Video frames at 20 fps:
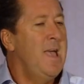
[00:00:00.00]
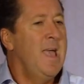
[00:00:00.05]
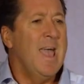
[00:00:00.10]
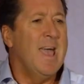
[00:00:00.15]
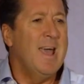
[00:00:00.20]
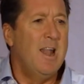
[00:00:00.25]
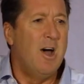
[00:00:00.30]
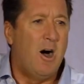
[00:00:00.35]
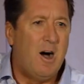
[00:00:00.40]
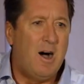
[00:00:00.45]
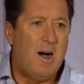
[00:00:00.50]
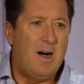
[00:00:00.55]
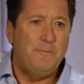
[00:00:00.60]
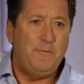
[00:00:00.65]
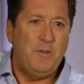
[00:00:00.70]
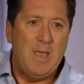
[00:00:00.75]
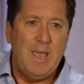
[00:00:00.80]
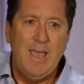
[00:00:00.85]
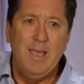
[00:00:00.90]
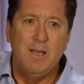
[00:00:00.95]
And
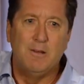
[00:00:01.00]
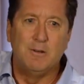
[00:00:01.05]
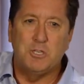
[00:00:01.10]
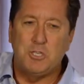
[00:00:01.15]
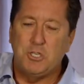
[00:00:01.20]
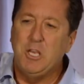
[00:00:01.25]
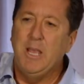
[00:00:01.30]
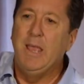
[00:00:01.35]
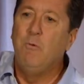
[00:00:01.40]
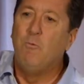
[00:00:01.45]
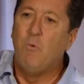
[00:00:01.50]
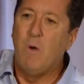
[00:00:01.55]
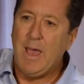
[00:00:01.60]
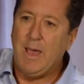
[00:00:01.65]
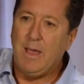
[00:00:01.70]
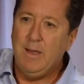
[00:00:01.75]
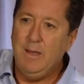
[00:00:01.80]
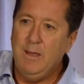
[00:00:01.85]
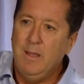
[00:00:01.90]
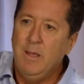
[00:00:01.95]
off he or she
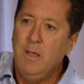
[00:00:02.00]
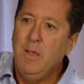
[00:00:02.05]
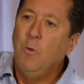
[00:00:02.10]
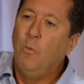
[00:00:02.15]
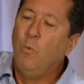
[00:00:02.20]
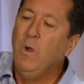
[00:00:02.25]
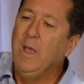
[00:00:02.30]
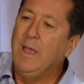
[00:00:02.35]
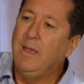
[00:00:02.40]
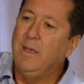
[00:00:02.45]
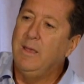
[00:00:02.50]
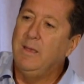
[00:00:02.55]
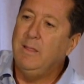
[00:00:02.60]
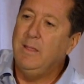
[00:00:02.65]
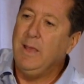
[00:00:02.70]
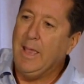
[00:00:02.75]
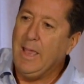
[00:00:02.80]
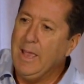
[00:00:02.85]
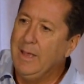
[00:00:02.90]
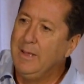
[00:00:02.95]
went
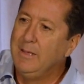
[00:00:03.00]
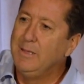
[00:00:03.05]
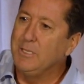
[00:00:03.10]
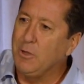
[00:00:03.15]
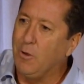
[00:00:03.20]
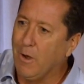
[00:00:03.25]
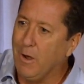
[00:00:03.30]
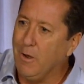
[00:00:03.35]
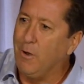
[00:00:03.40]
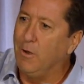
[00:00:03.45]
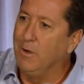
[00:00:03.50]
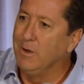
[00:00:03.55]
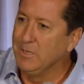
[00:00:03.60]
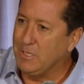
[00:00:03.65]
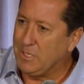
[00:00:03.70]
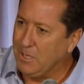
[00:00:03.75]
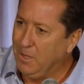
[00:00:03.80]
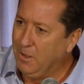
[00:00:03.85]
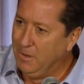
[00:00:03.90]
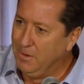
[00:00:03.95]
with his or her
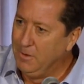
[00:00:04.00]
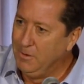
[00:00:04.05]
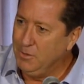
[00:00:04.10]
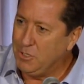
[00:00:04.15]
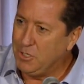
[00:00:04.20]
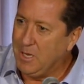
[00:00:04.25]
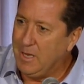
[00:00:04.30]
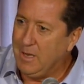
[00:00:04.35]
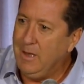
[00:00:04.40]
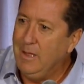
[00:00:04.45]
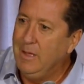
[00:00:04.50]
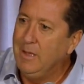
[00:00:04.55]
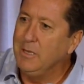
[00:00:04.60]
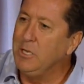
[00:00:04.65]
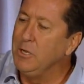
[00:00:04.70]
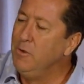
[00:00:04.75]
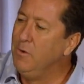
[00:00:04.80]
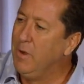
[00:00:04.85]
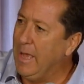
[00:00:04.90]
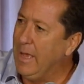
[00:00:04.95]
solution
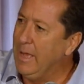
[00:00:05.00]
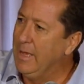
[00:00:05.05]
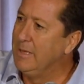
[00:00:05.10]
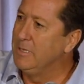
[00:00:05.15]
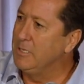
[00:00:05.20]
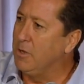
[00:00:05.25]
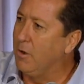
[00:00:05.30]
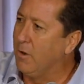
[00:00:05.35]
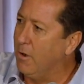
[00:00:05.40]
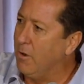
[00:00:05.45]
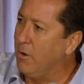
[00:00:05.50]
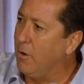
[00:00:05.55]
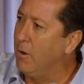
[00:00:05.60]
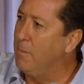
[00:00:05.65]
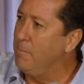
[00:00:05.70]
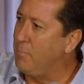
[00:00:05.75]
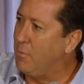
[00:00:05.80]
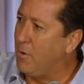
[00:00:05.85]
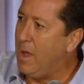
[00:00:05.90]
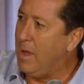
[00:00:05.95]
to his or
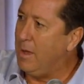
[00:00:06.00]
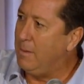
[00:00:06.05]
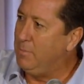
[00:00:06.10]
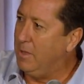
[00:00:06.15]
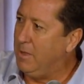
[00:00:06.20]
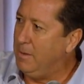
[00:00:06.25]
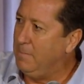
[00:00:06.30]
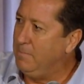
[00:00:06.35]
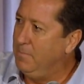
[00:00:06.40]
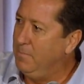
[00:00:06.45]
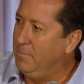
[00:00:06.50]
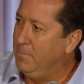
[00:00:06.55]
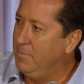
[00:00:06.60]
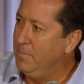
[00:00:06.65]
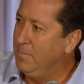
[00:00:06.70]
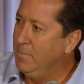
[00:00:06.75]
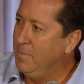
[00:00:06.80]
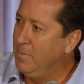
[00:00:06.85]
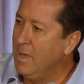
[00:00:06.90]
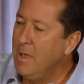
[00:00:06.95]
her problem.
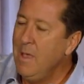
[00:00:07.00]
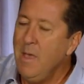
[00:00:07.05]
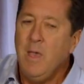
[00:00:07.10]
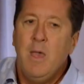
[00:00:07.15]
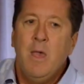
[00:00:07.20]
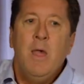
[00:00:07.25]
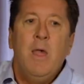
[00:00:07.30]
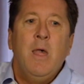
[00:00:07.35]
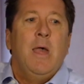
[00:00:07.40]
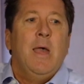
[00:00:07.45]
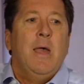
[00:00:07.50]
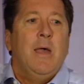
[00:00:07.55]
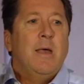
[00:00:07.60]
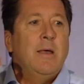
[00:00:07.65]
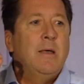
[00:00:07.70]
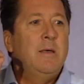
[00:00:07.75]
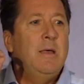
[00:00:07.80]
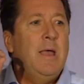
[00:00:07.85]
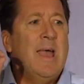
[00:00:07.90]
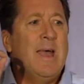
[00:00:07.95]

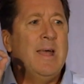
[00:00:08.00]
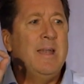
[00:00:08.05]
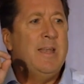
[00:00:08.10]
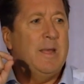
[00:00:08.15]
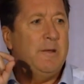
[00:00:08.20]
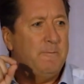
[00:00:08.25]
And